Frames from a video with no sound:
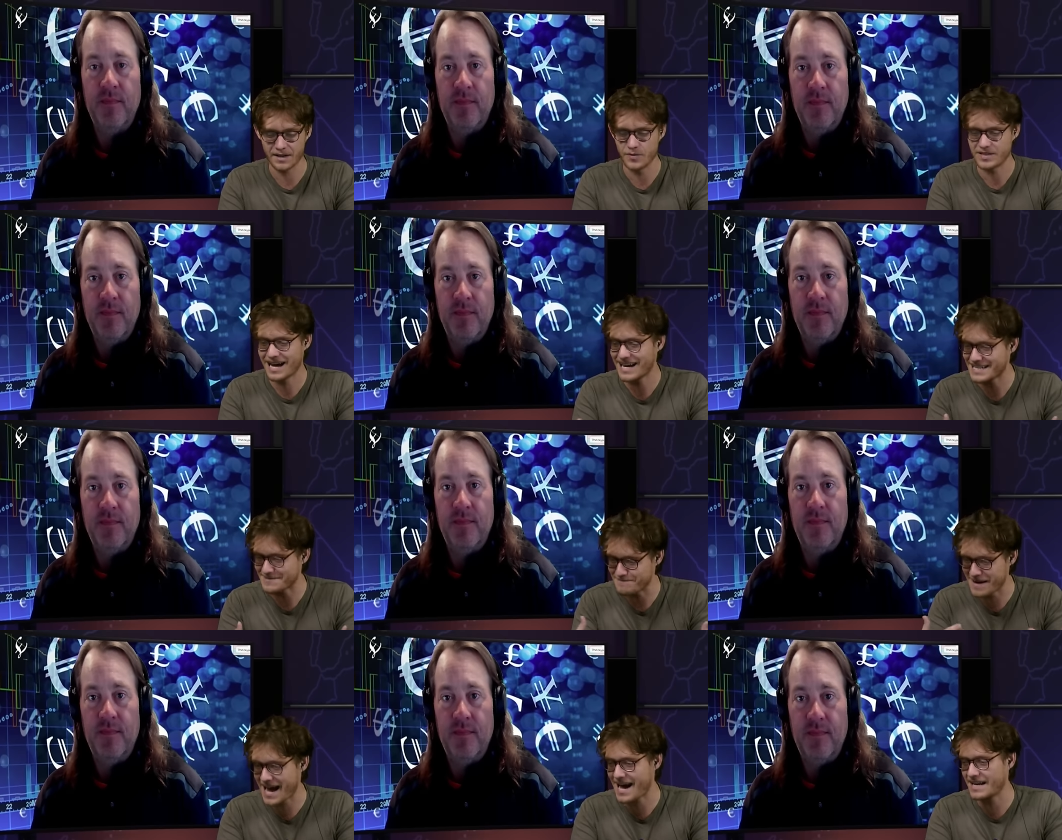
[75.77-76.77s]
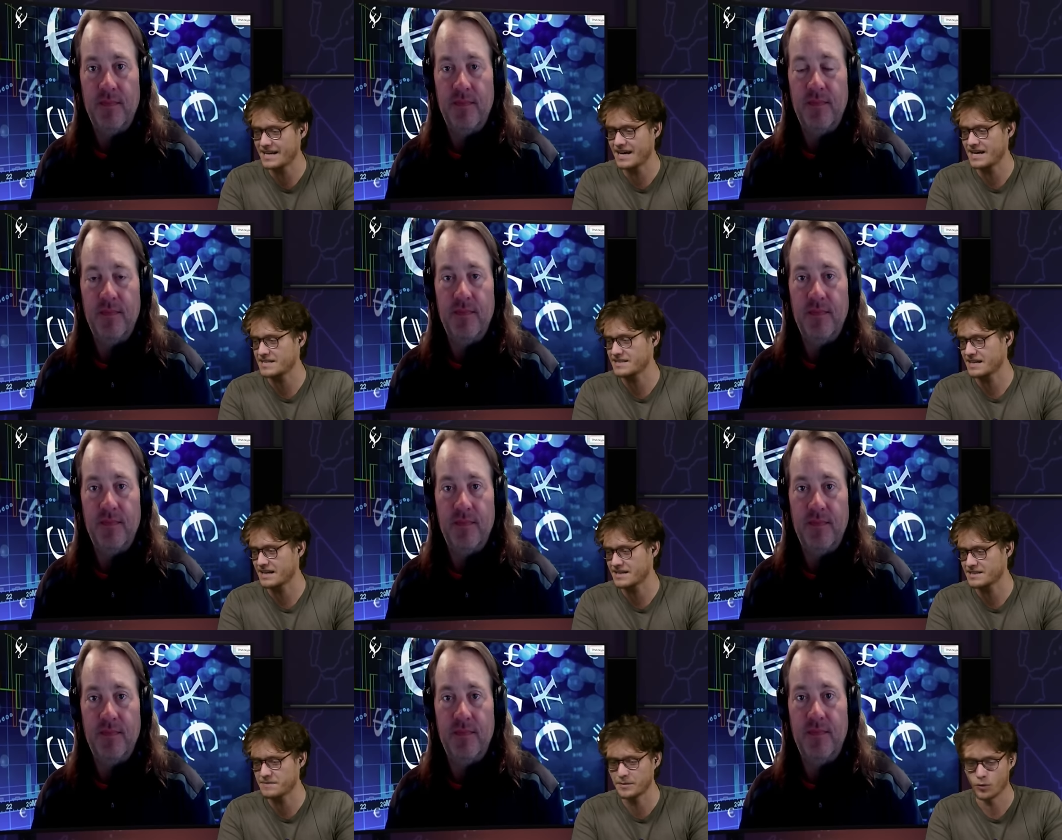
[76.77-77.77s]
Speaker 1: It was not as bad as I
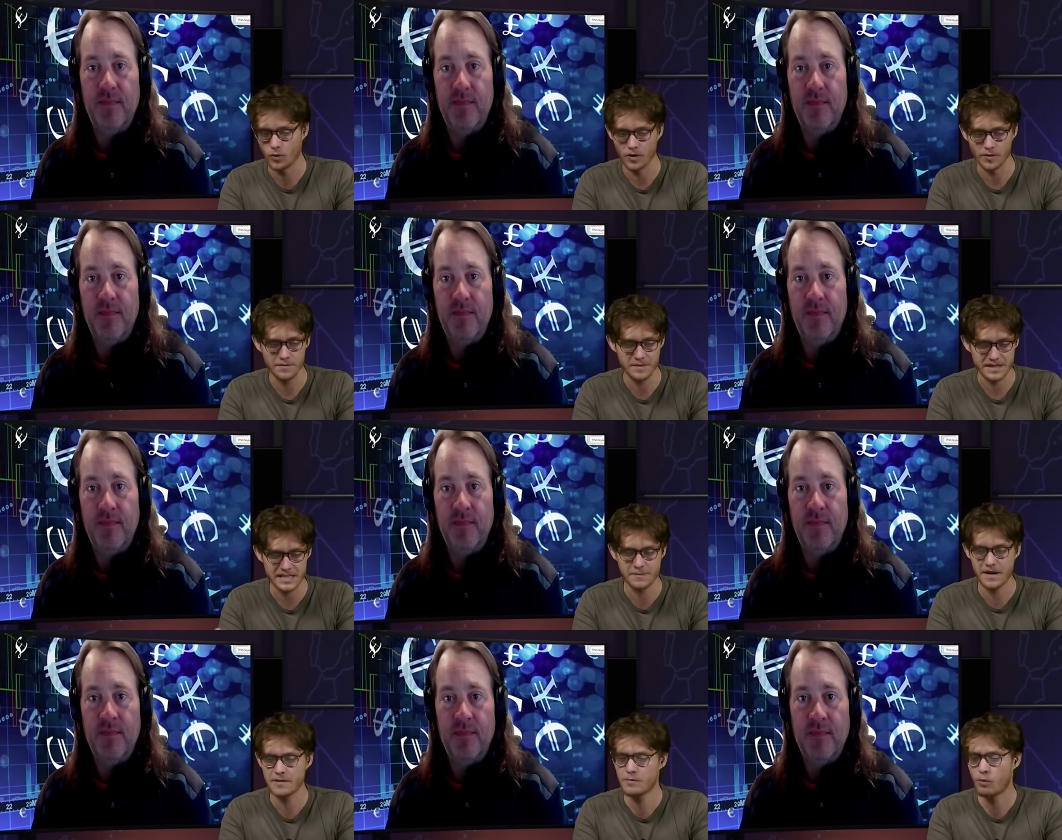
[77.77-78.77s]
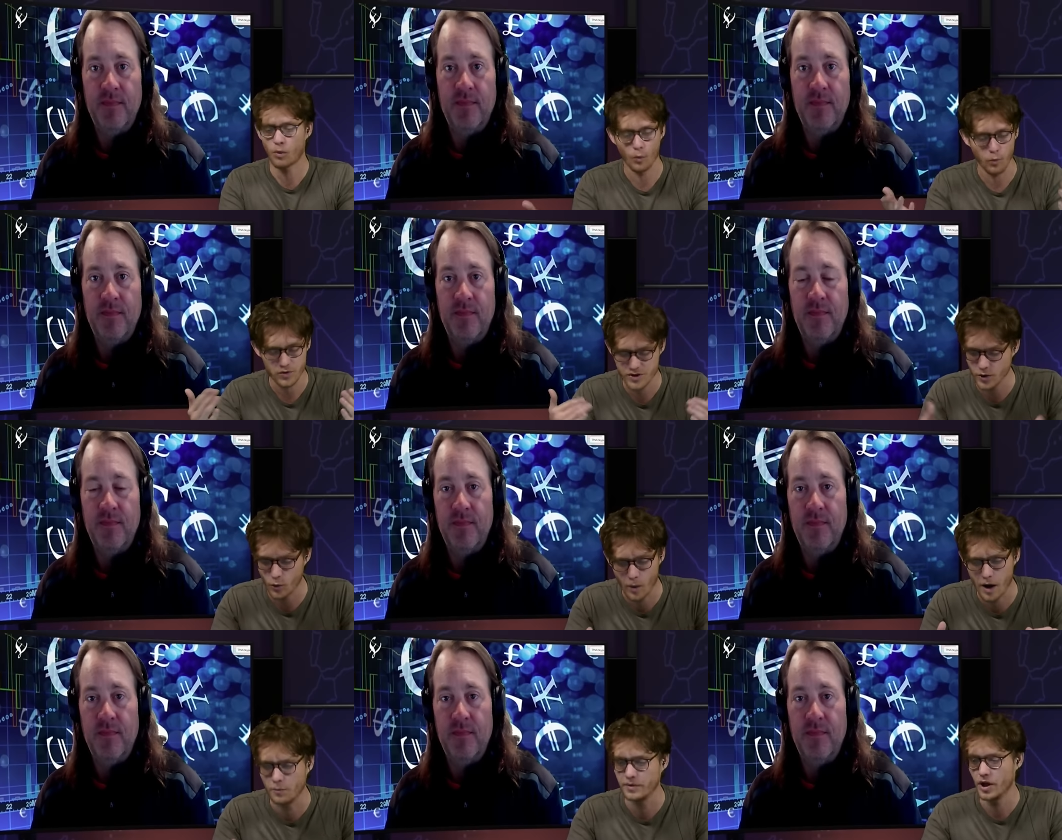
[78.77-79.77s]
guess people were anticipating, but we're still
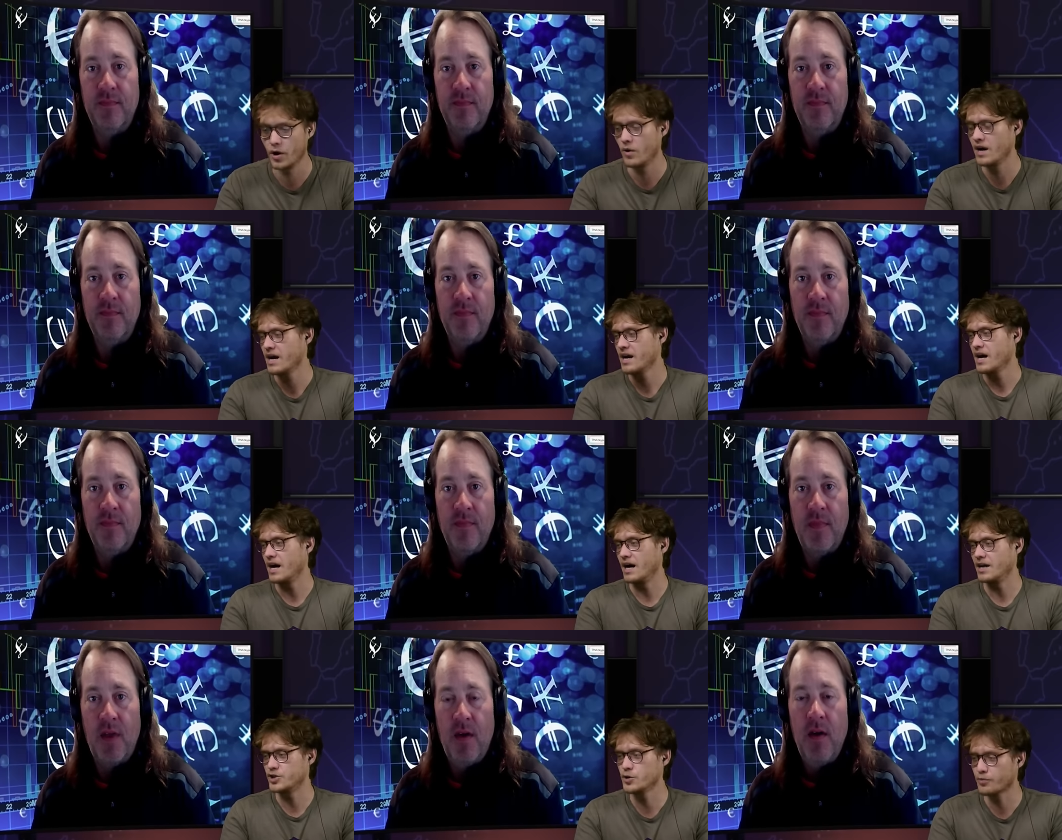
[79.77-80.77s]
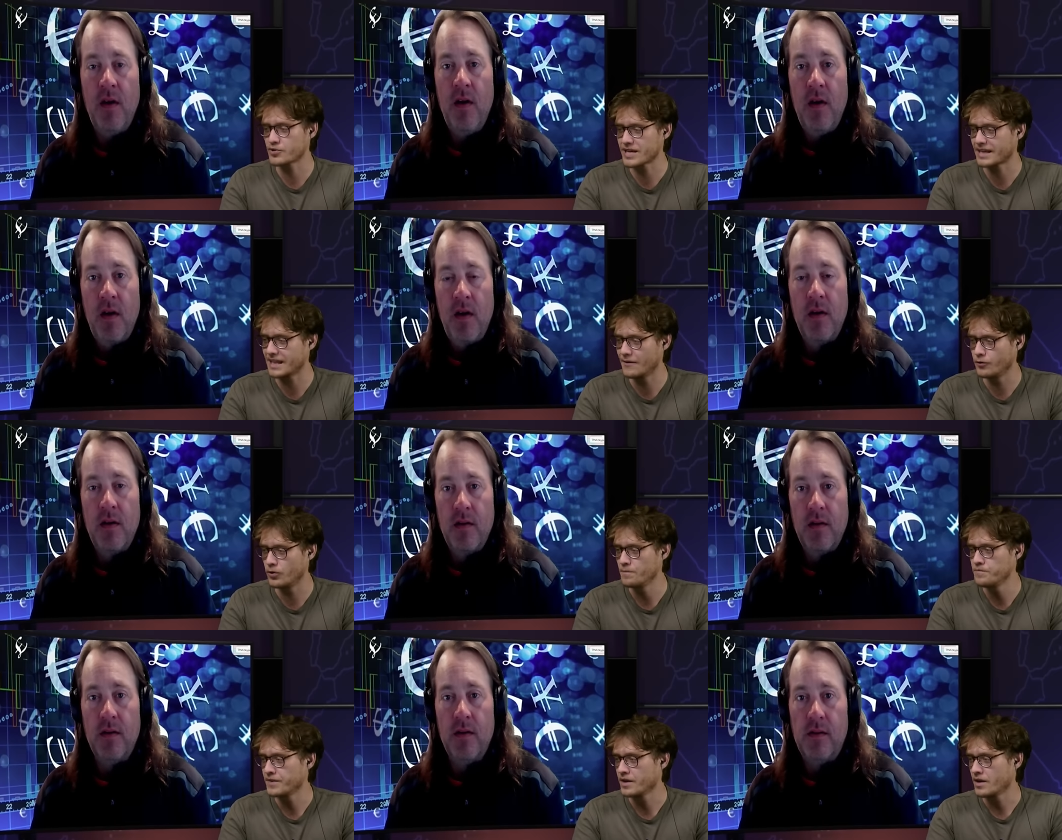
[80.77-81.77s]
well below uh, two percent level
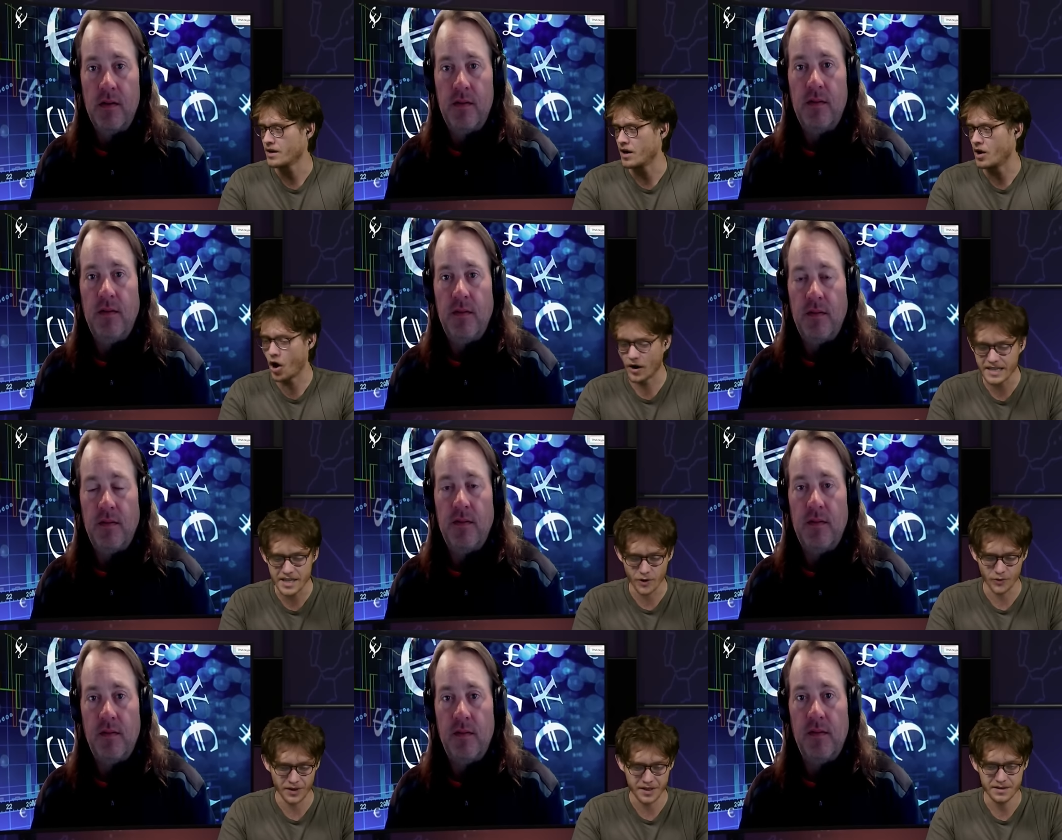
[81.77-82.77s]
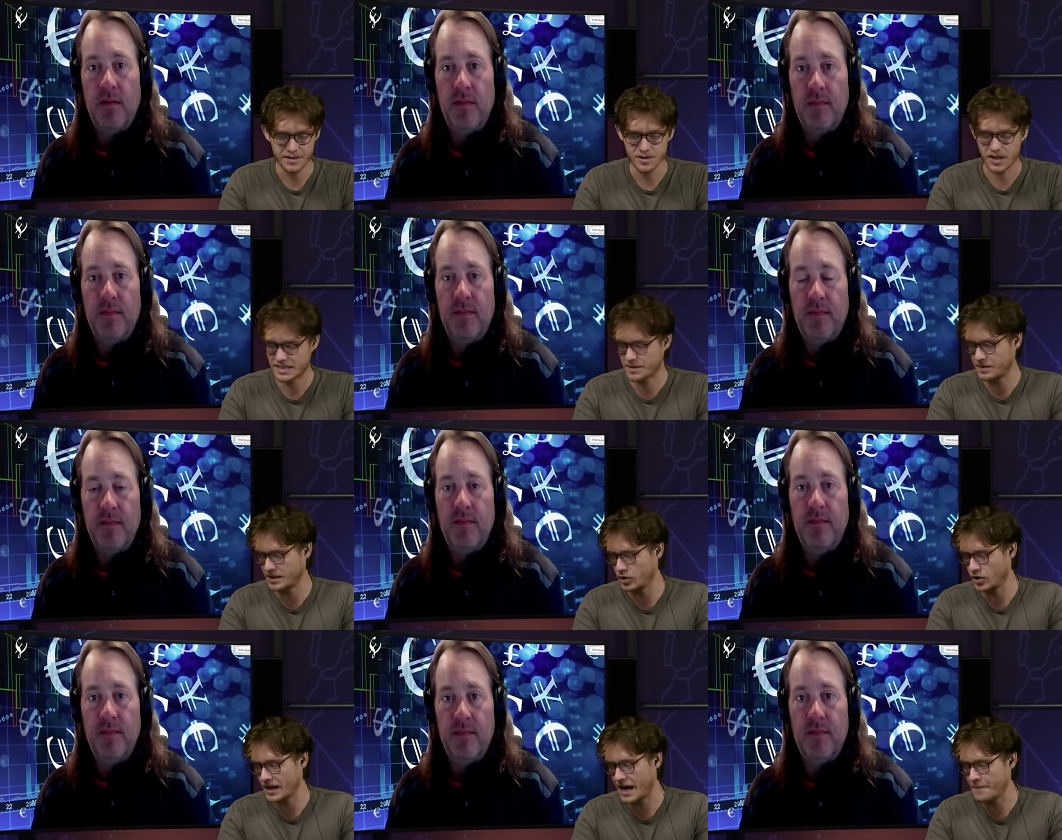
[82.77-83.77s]
uh, on a yearly, so that's something to
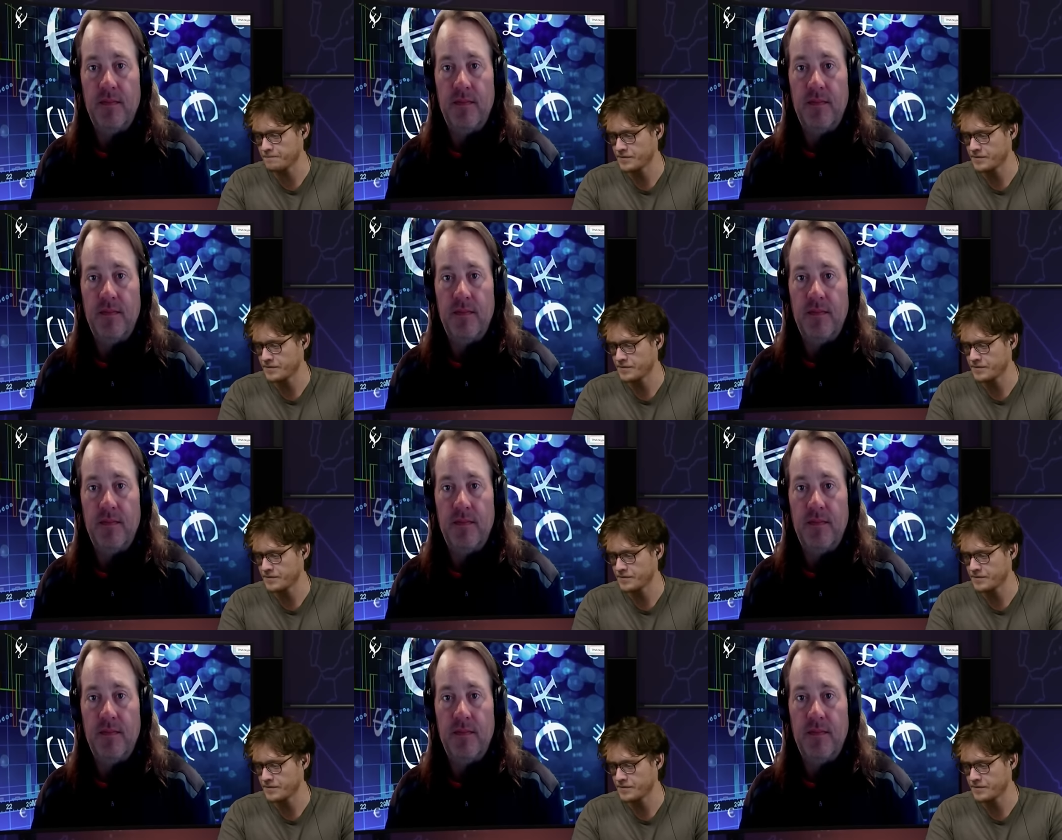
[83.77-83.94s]
look at.